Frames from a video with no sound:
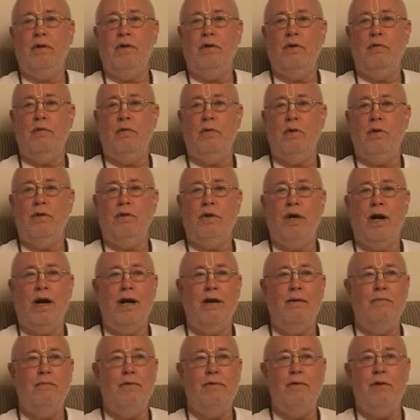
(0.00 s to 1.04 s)
in other words,
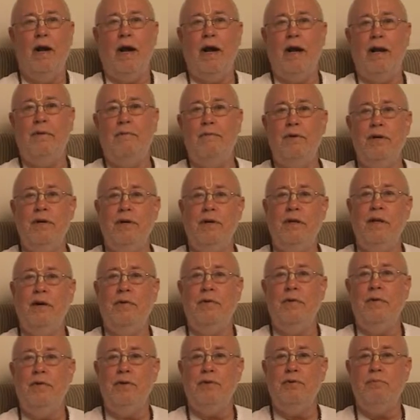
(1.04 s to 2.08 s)
I am
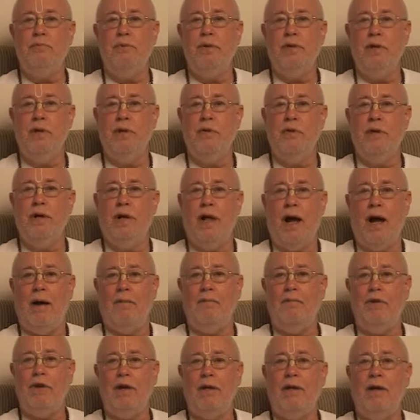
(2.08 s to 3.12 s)
dealing with this material
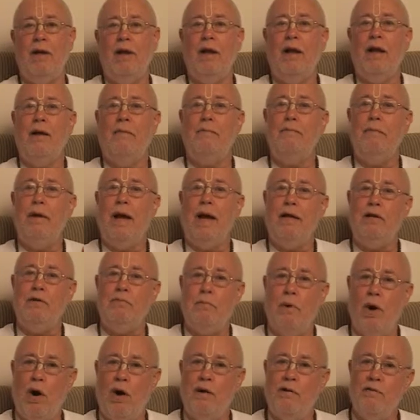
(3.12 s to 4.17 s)
object as
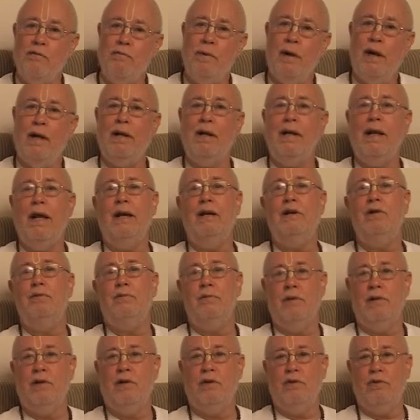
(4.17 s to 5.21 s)
part of my
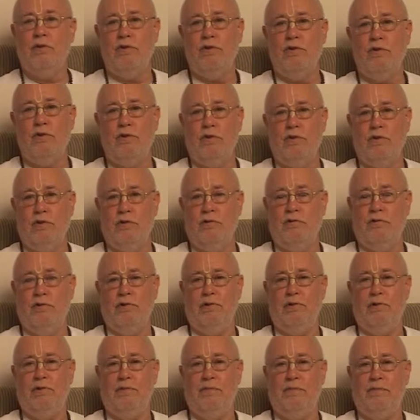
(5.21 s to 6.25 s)
engagement in Krishna's
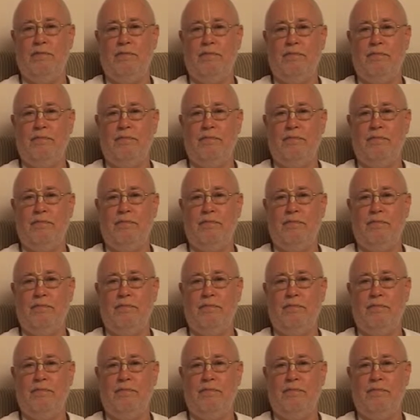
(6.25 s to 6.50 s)
service.